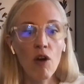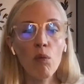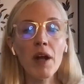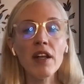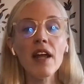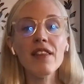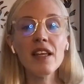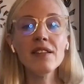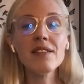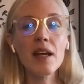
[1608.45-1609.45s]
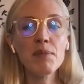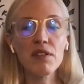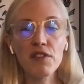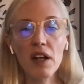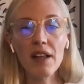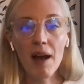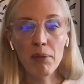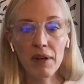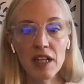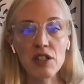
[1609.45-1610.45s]
When these types of
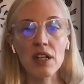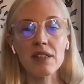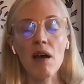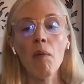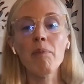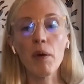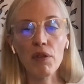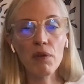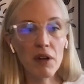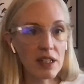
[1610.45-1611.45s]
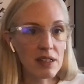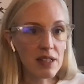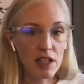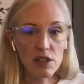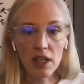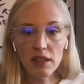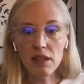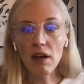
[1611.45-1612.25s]
collaborations help both organizations